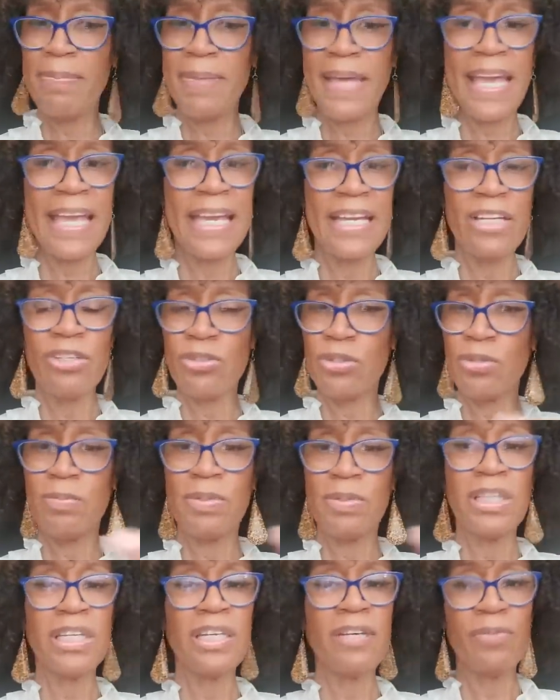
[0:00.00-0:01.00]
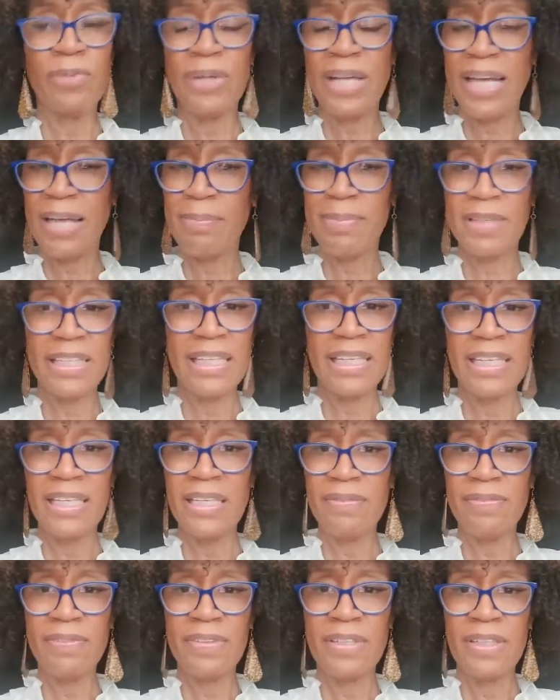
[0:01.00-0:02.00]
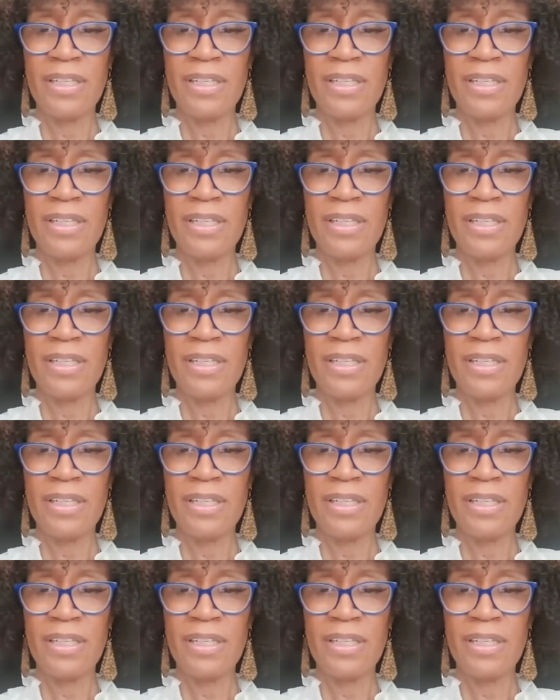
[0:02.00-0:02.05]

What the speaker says: page or to believe what I believe.